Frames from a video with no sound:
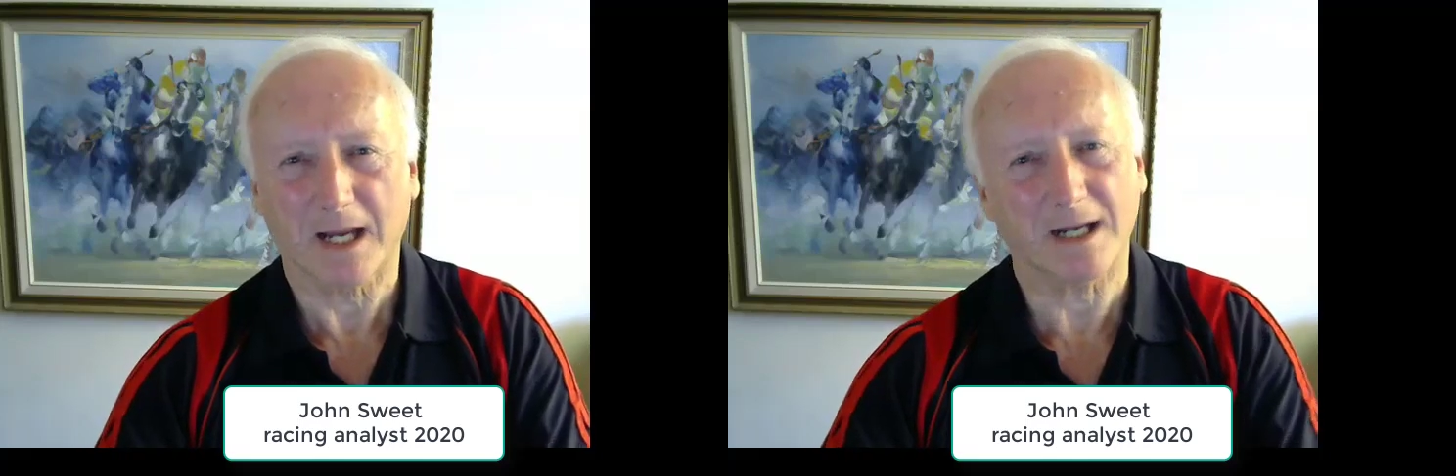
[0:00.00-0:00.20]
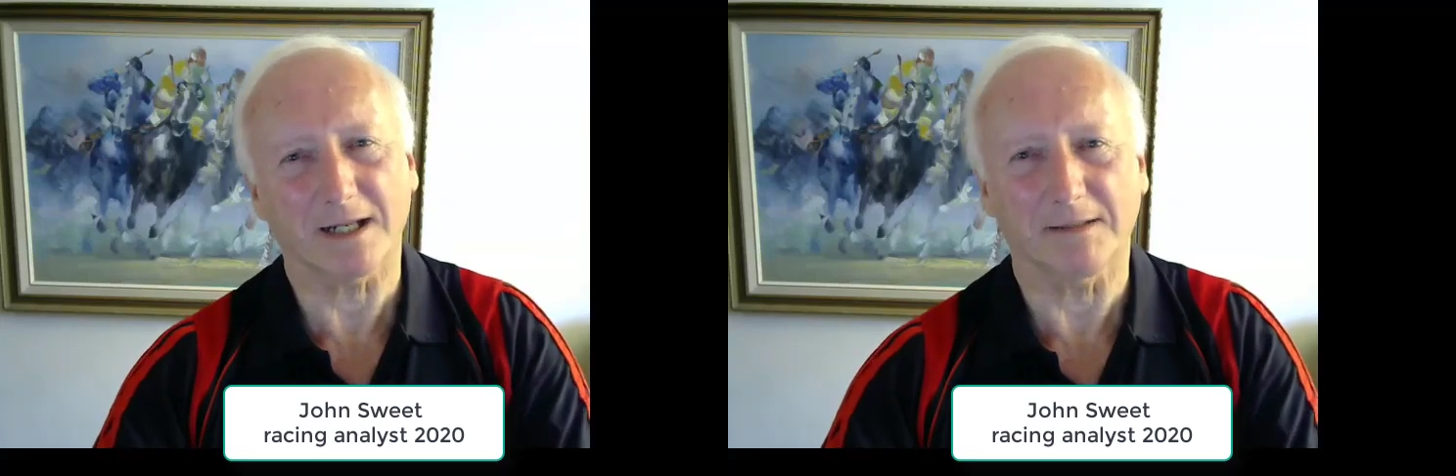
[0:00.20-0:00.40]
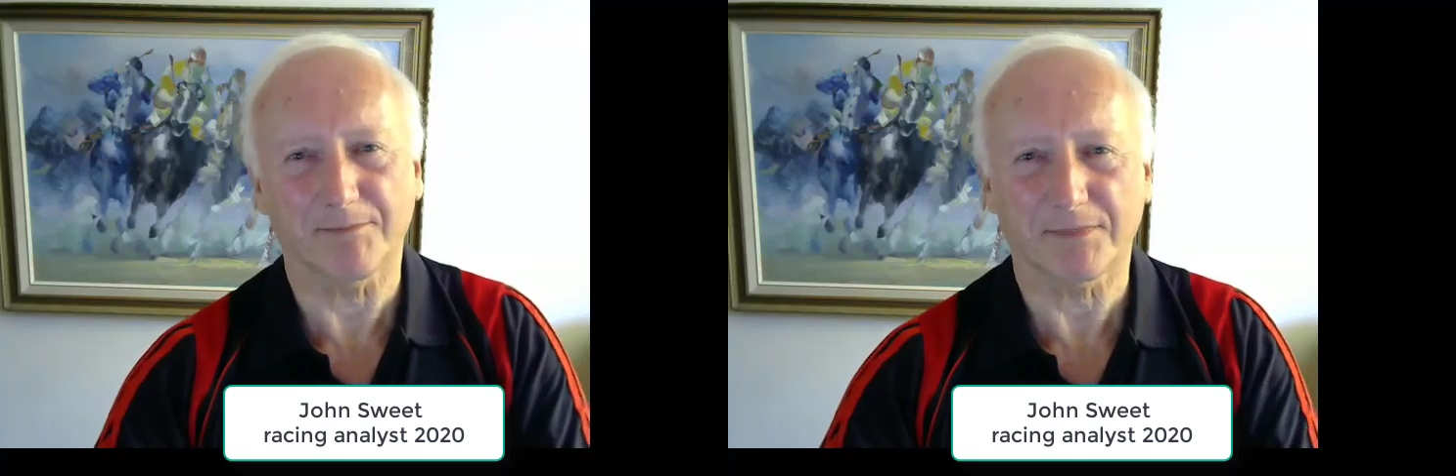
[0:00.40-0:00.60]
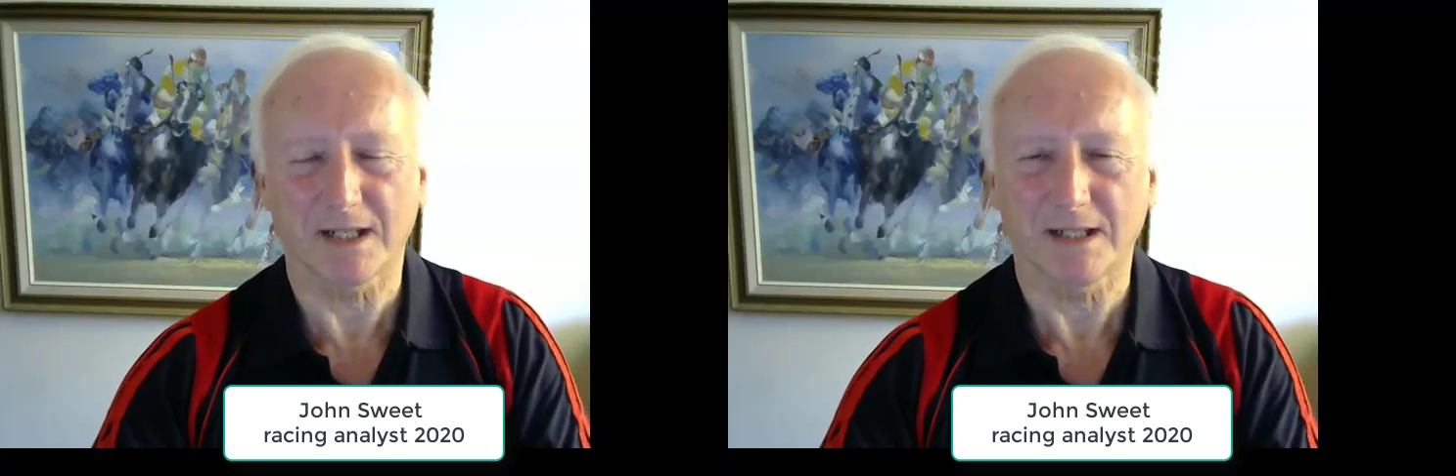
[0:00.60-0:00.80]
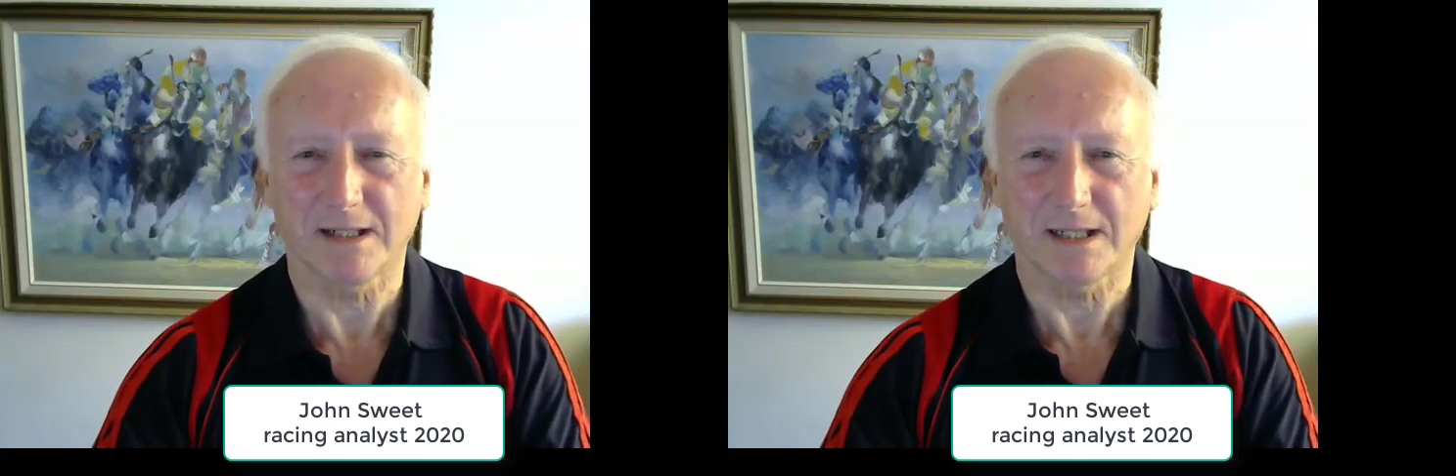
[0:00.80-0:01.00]
Hi,
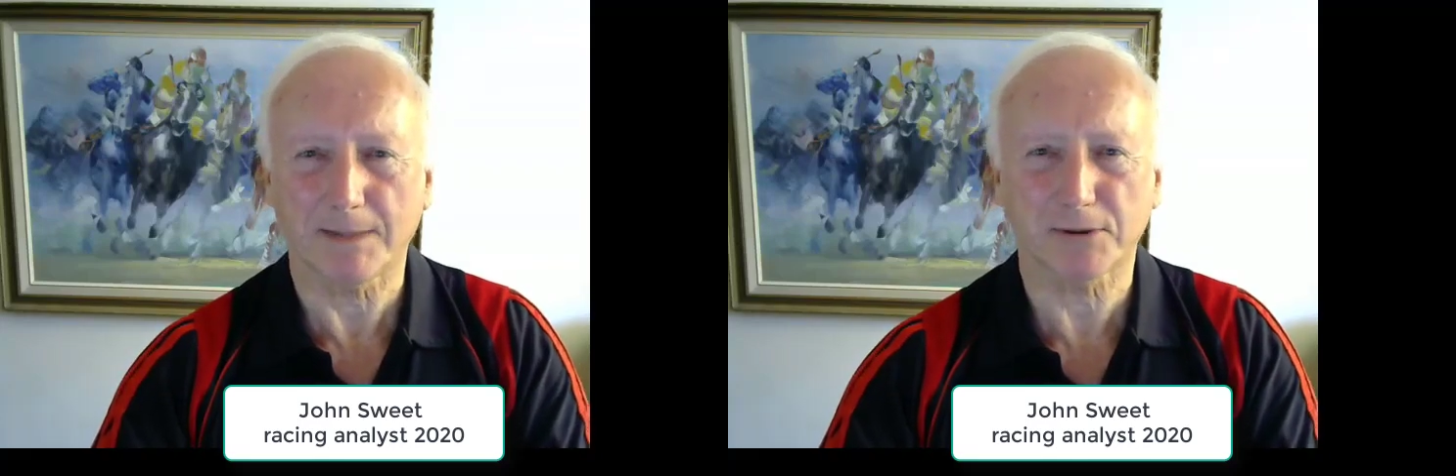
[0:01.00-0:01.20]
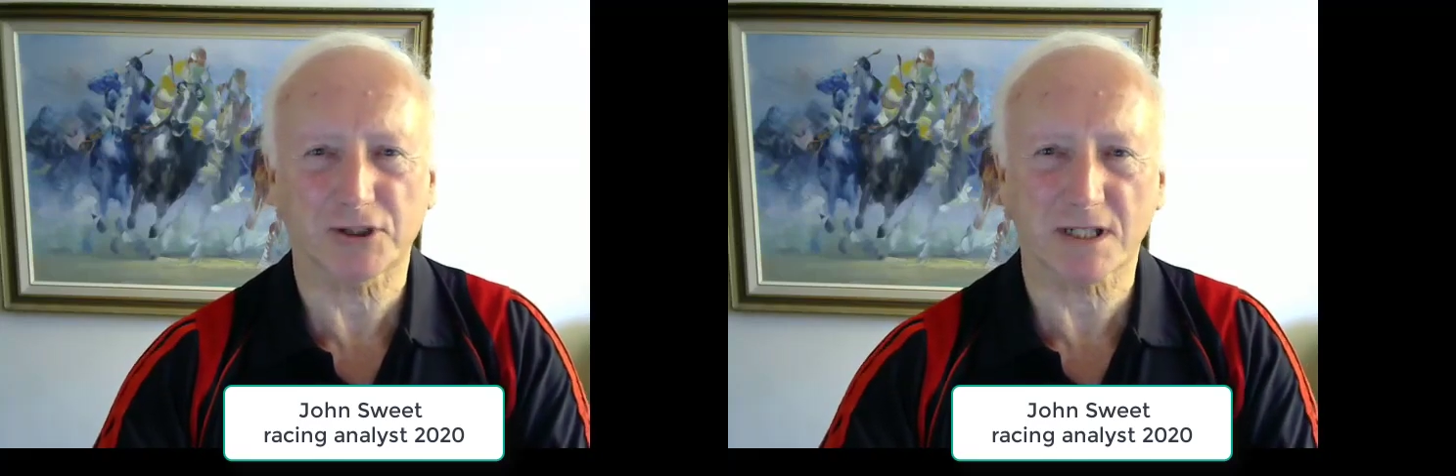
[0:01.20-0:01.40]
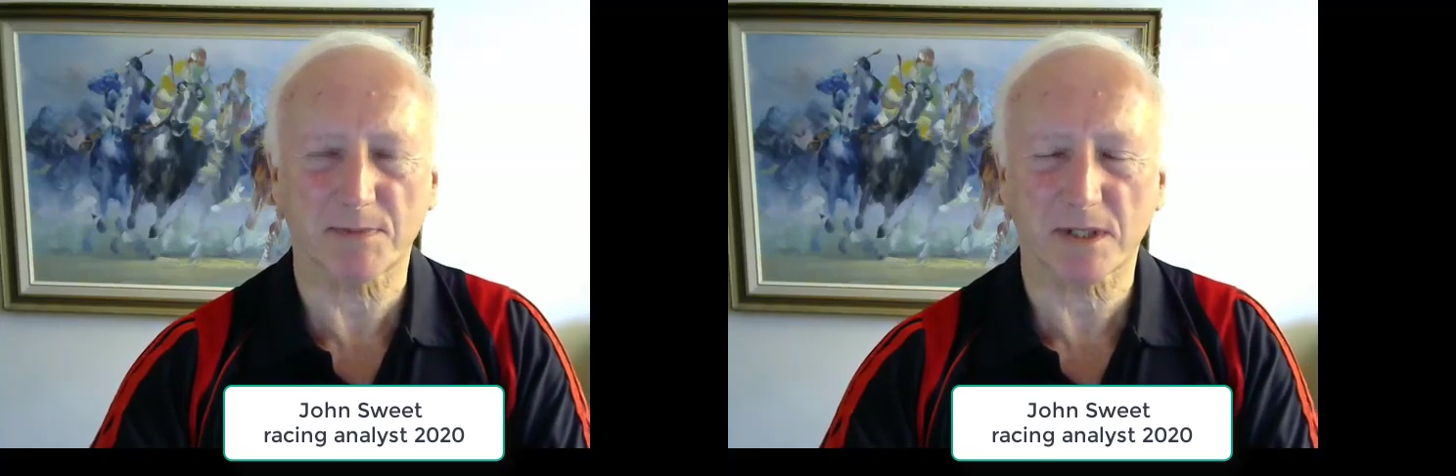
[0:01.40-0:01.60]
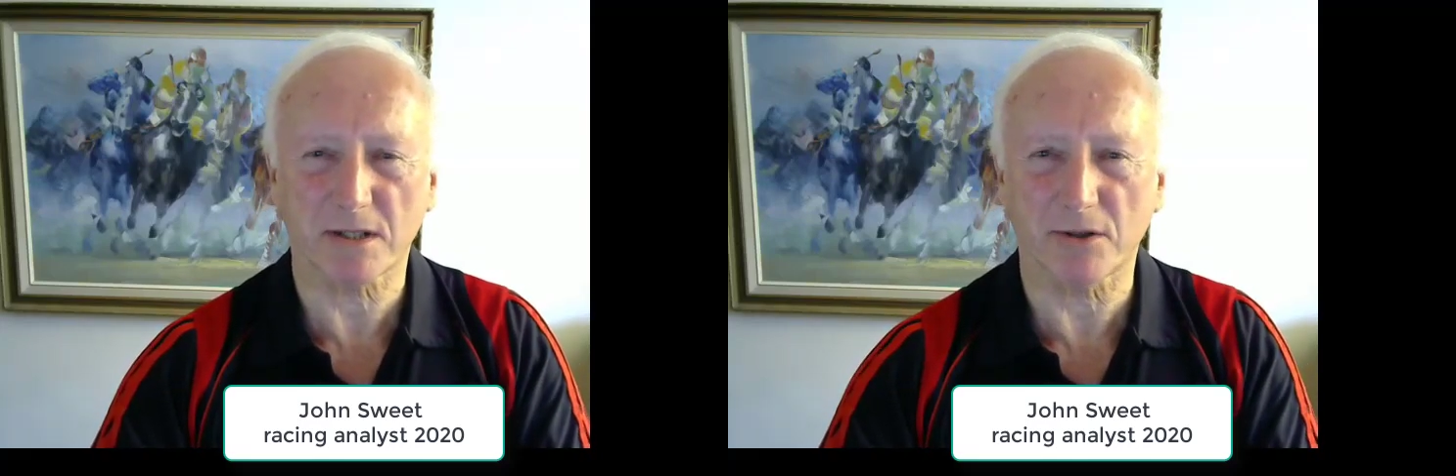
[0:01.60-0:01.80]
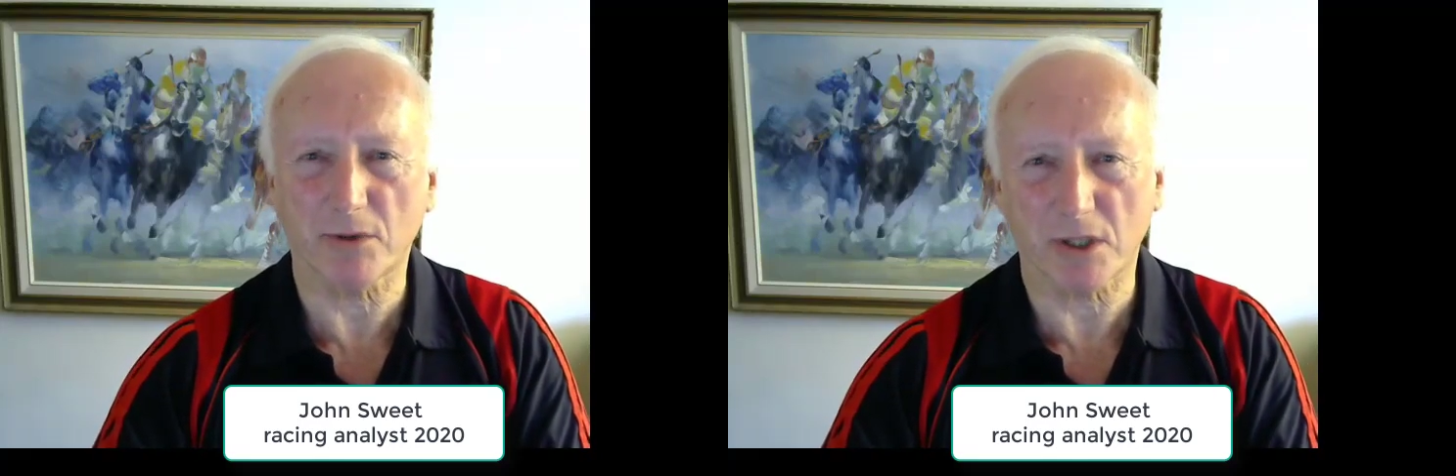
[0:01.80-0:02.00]
happy Christmas
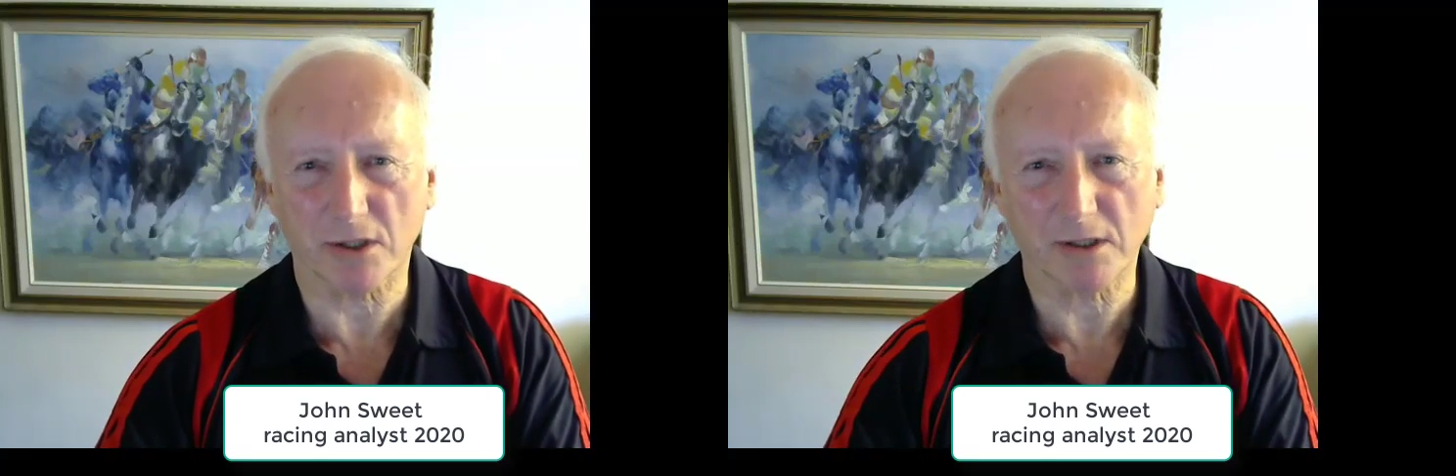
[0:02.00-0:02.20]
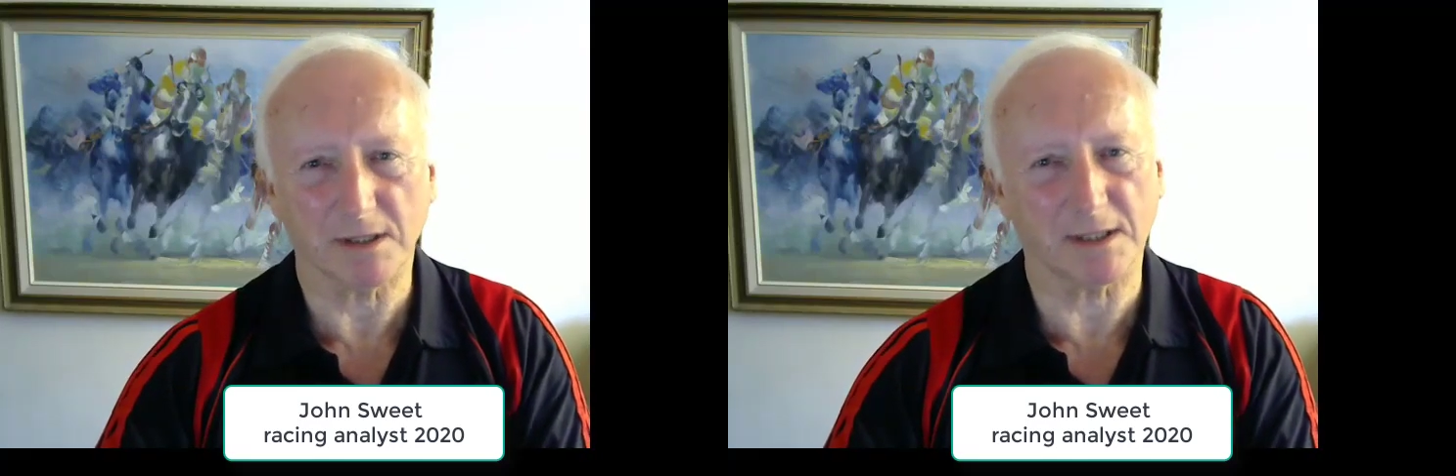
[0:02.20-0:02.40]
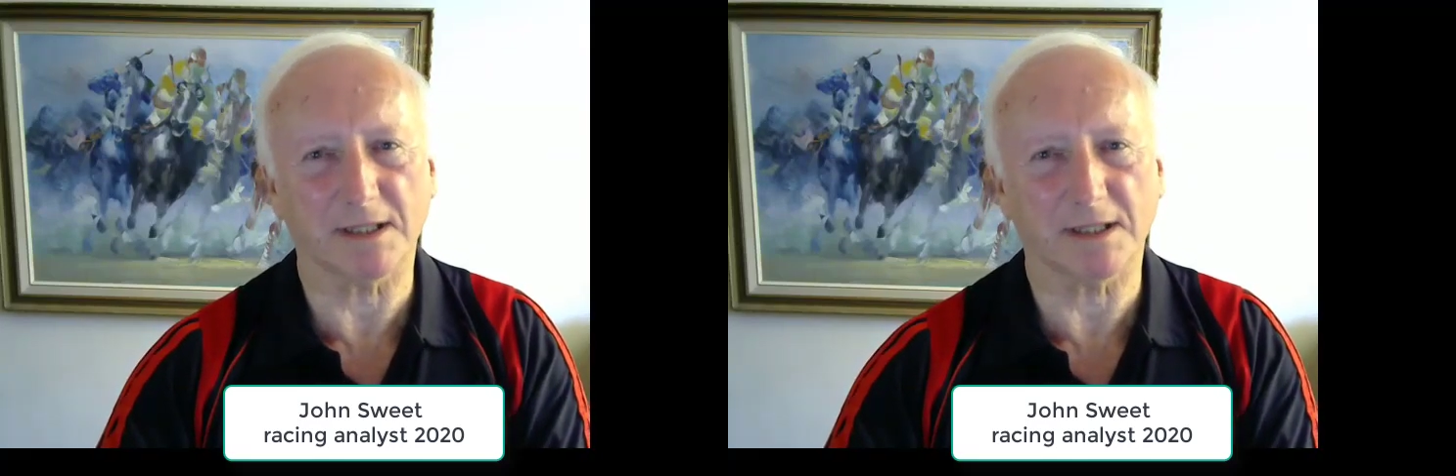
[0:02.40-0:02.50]
and New Year,